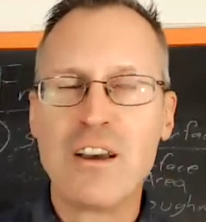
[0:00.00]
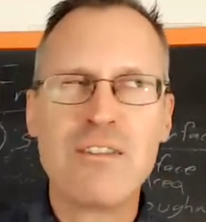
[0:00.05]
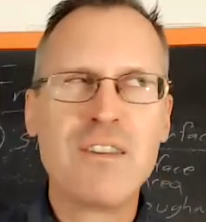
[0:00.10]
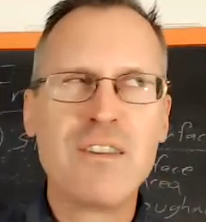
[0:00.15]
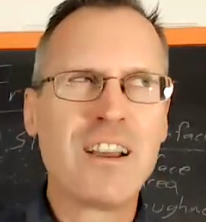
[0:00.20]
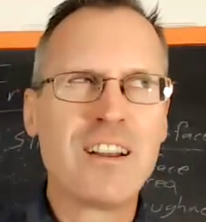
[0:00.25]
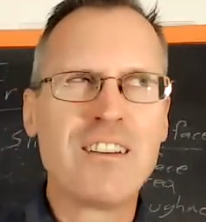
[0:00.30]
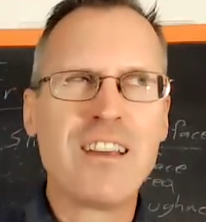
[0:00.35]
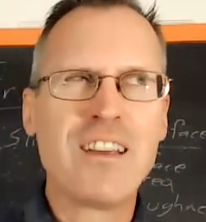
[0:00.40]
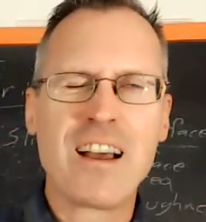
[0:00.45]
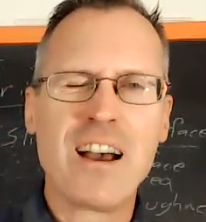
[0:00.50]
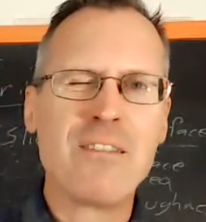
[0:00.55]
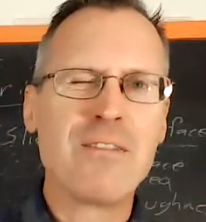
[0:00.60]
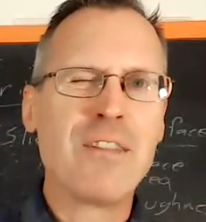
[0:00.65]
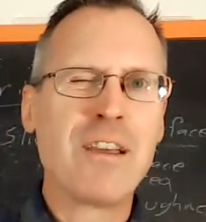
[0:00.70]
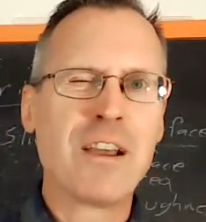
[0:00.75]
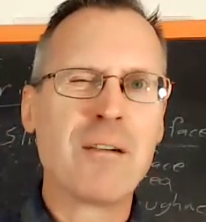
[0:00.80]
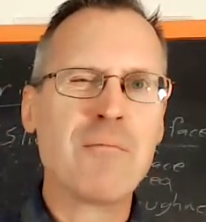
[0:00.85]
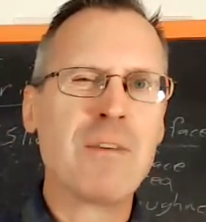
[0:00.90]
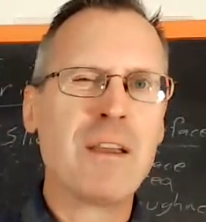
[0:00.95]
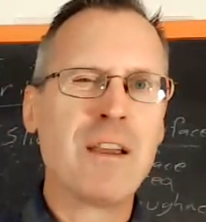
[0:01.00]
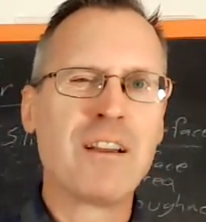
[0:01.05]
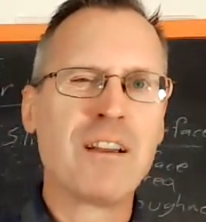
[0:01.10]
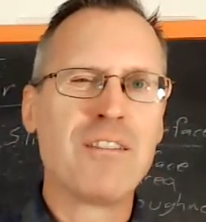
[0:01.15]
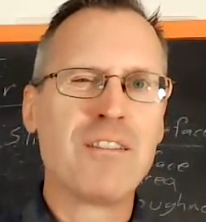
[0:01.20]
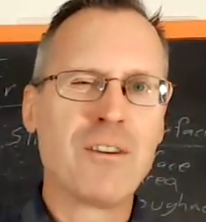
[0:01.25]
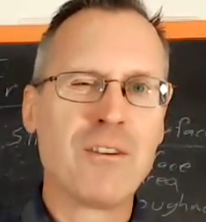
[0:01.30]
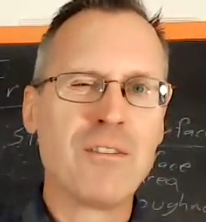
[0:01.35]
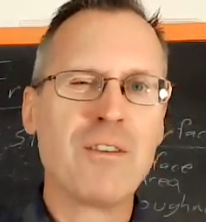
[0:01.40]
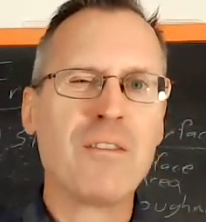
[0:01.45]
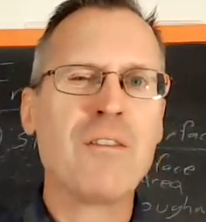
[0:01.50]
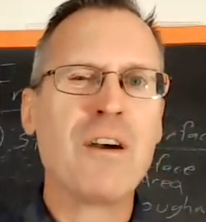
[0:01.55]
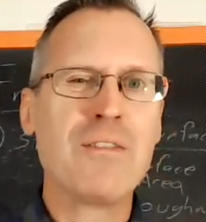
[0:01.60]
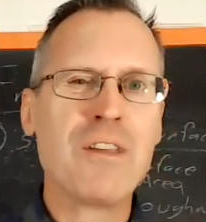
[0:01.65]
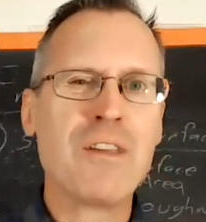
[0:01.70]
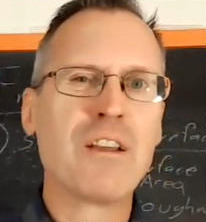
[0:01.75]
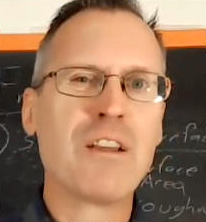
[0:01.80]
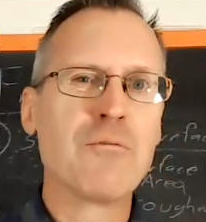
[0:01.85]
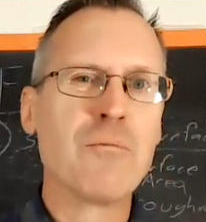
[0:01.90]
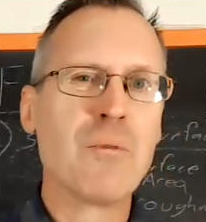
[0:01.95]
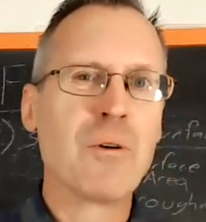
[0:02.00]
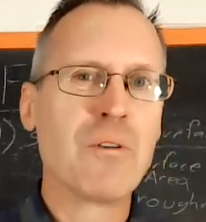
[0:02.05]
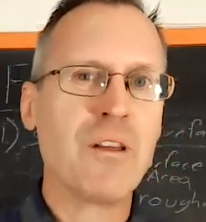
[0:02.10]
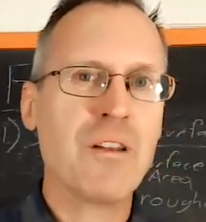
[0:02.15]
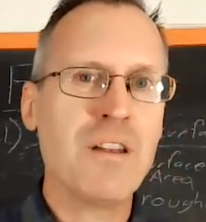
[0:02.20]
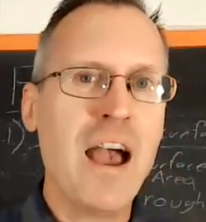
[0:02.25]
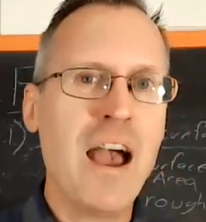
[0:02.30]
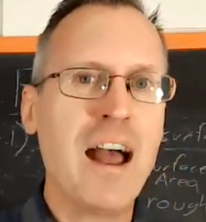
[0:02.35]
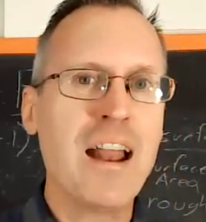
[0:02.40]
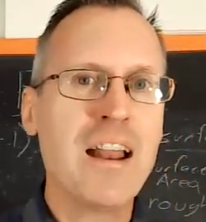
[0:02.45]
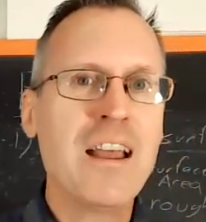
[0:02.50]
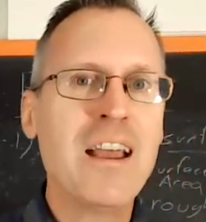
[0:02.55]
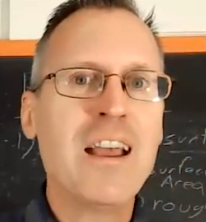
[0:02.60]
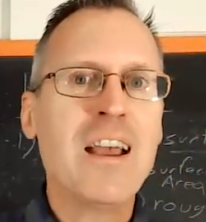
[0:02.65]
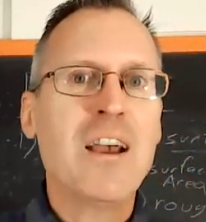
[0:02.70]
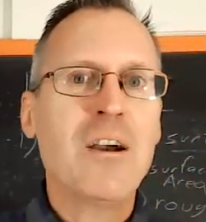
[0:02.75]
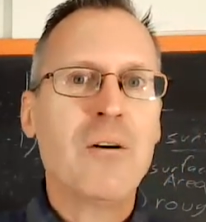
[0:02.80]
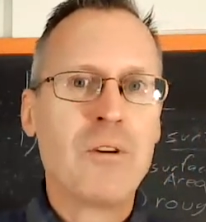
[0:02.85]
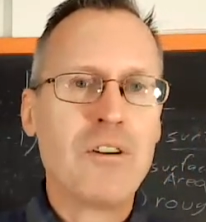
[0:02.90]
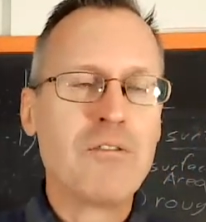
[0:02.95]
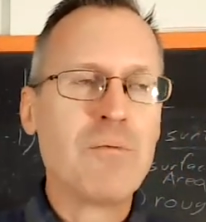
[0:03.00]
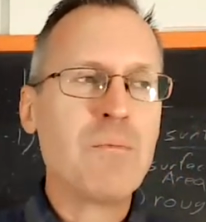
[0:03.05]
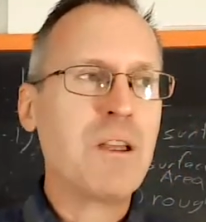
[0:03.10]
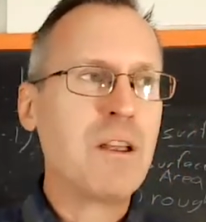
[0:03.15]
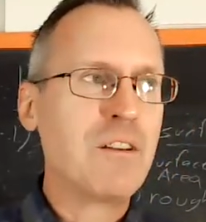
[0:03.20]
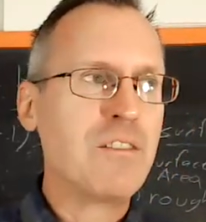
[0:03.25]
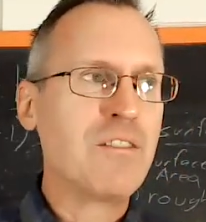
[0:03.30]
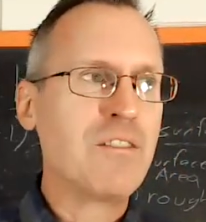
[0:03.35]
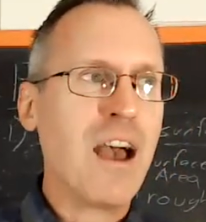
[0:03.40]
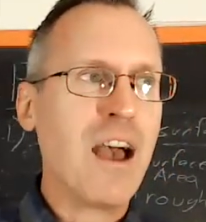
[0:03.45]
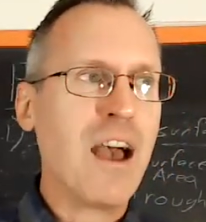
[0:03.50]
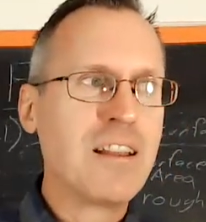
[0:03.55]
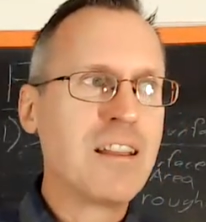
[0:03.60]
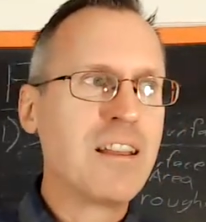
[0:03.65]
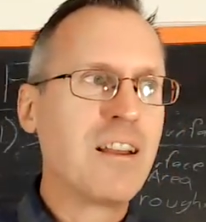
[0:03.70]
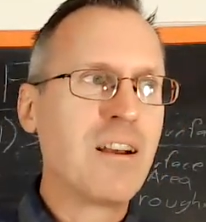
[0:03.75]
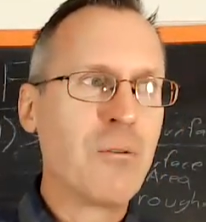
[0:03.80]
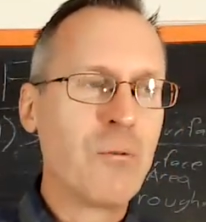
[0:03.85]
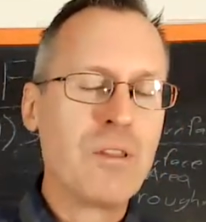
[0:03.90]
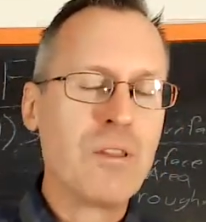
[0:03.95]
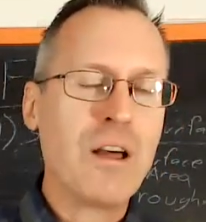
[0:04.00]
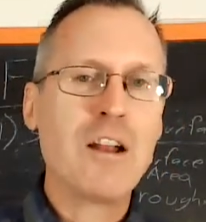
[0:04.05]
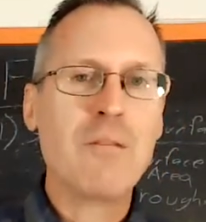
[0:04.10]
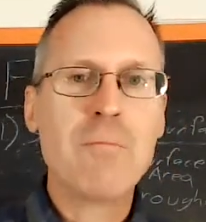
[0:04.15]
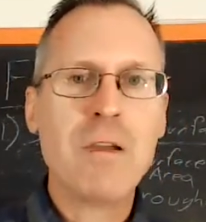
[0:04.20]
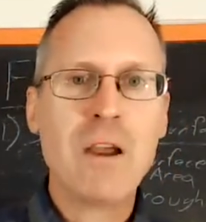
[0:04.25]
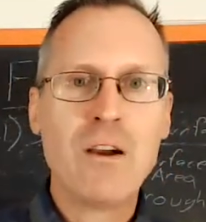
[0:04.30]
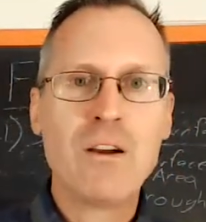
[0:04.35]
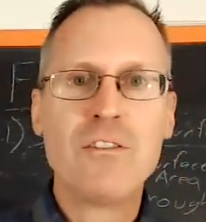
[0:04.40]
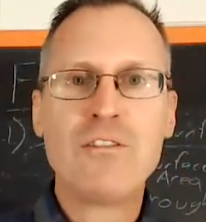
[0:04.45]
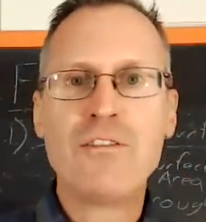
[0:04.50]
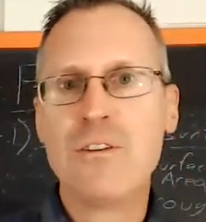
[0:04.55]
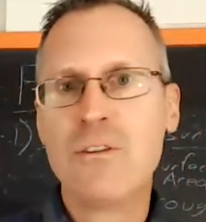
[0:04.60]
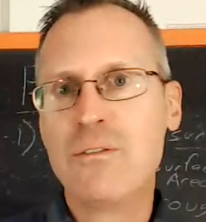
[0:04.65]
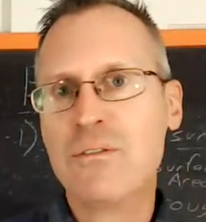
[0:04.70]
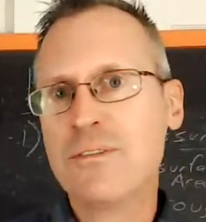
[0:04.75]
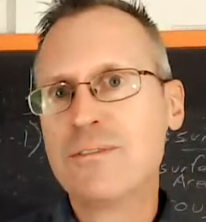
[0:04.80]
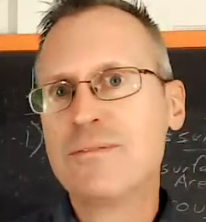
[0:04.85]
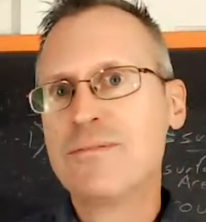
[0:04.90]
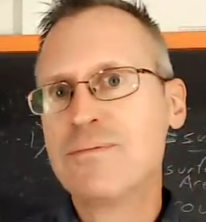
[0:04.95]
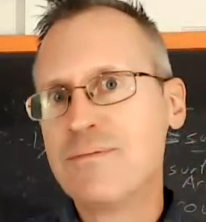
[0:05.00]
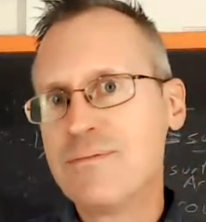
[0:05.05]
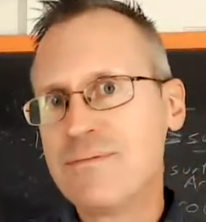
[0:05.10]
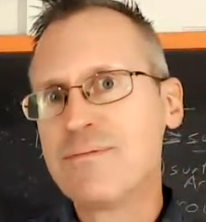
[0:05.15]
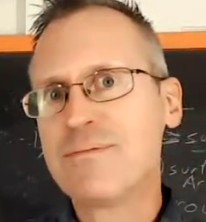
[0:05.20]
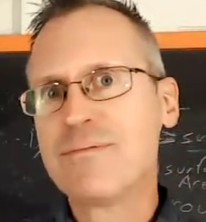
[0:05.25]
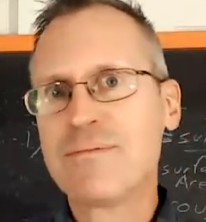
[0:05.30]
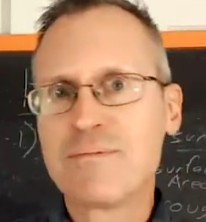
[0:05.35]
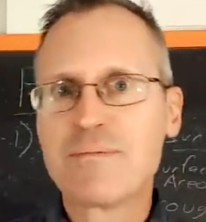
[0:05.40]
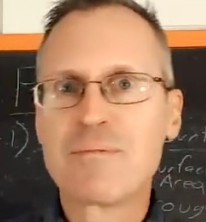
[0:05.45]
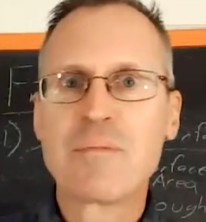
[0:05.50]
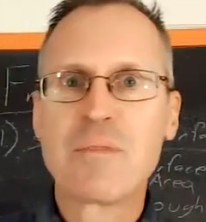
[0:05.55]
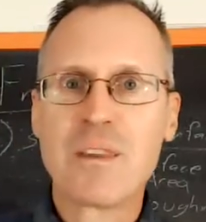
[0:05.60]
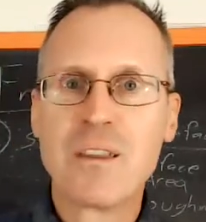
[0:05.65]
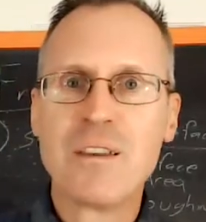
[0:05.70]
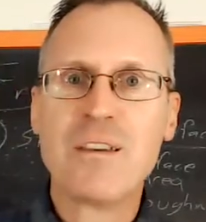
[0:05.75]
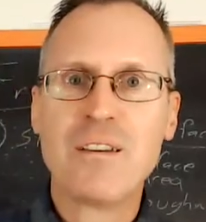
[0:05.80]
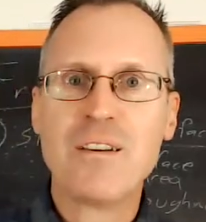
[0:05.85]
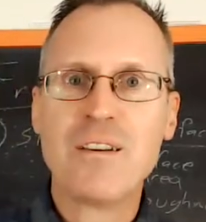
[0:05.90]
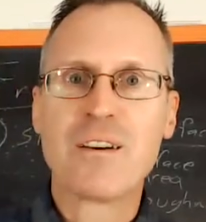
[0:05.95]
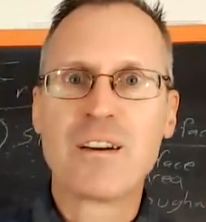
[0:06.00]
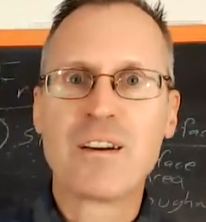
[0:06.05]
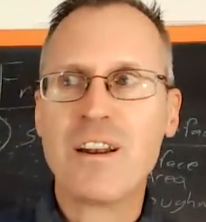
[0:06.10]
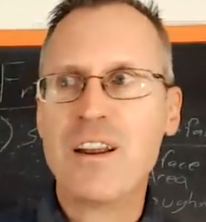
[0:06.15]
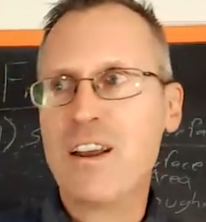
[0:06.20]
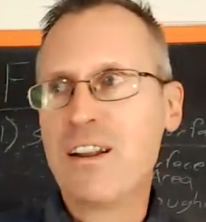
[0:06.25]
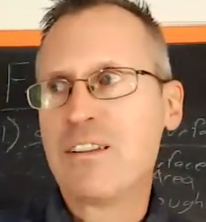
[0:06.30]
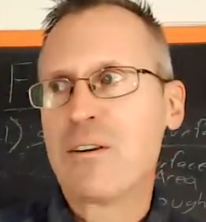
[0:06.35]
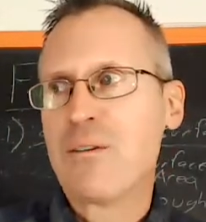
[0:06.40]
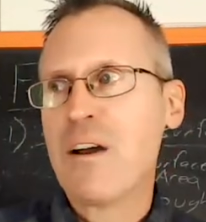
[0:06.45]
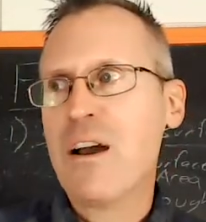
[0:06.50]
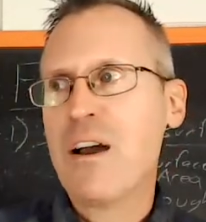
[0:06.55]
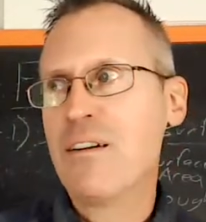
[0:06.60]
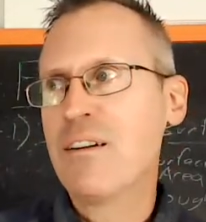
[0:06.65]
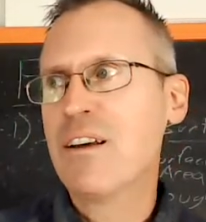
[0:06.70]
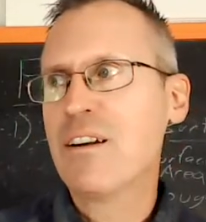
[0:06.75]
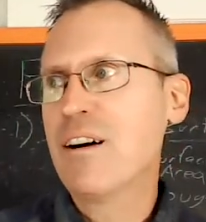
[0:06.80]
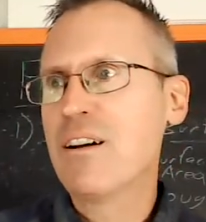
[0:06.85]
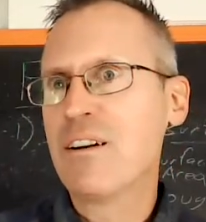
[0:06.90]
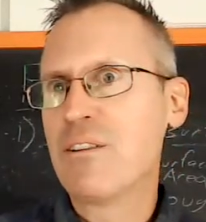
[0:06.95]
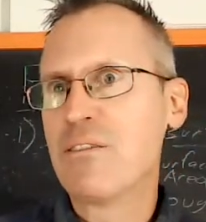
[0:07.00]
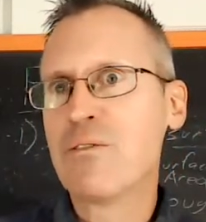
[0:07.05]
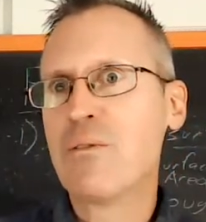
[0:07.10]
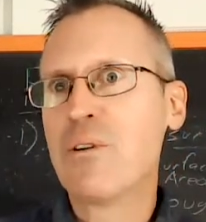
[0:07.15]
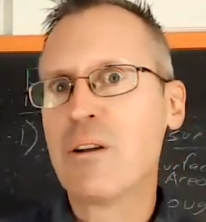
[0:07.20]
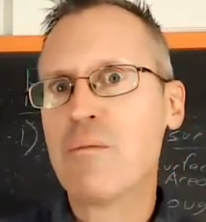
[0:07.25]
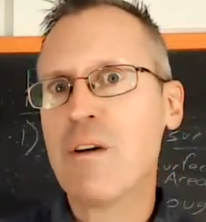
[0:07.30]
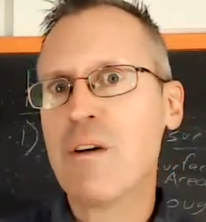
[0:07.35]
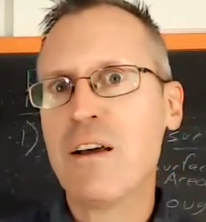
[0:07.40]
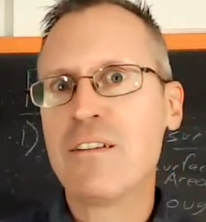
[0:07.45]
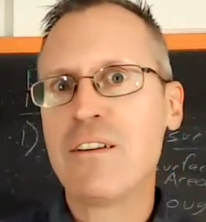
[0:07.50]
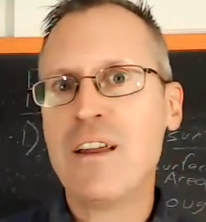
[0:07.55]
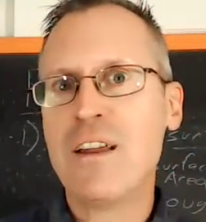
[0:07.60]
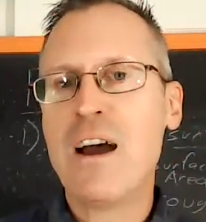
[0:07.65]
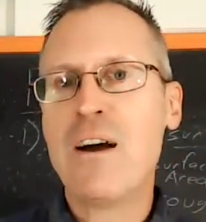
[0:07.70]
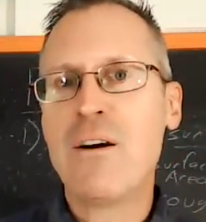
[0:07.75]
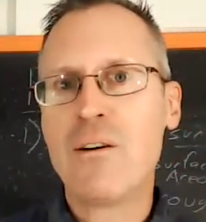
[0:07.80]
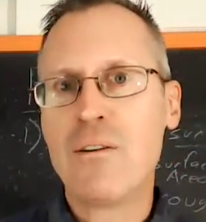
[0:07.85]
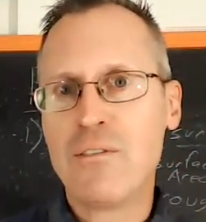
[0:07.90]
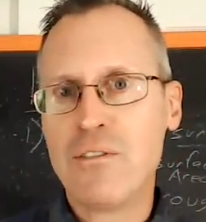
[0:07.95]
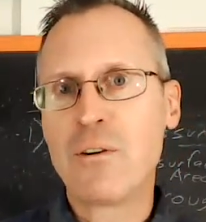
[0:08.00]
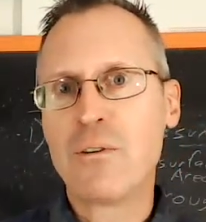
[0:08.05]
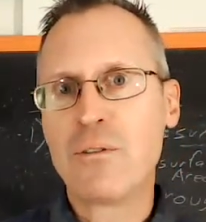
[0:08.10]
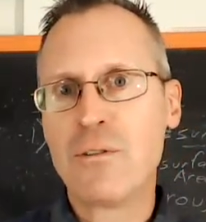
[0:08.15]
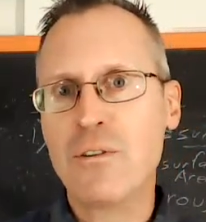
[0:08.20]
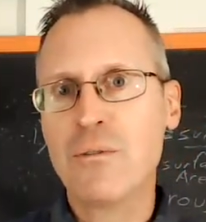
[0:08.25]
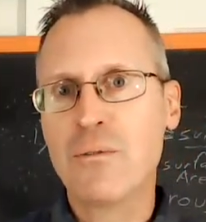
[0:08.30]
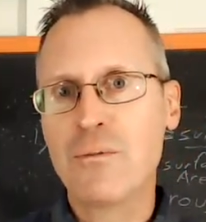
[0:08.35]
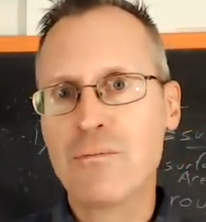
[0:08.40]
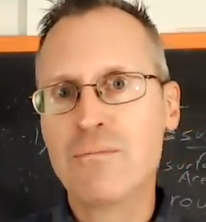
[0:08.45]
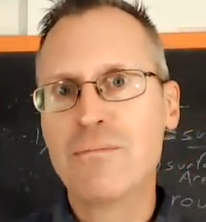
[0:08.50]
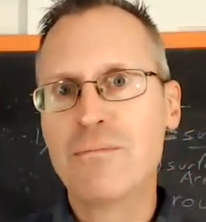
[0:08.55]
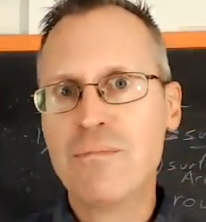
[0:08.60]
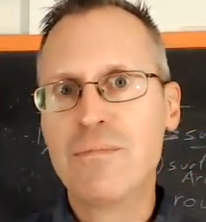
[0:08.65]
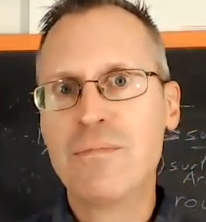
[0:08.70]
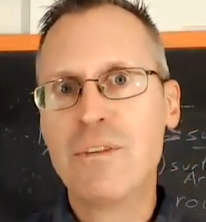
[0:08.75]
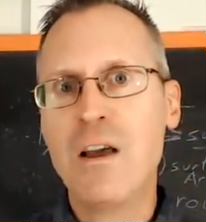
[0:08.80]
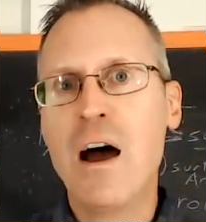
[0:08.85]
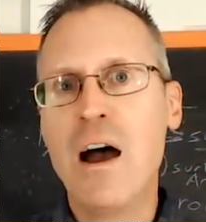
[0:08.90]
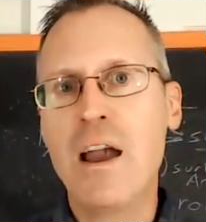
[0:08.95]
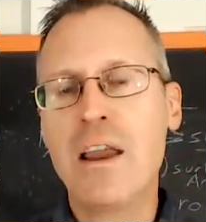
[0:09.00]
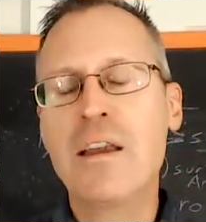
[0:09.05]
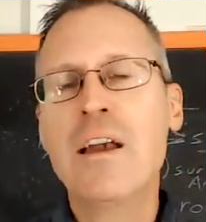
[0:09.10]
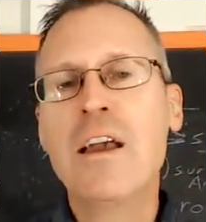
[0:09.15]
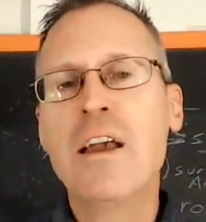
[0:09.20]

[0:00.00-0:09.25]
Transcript: I think I'm being conservative. I think it's more than that, which means that without a parachute, you're going to hit the ground at 120 miles an hour, so you die.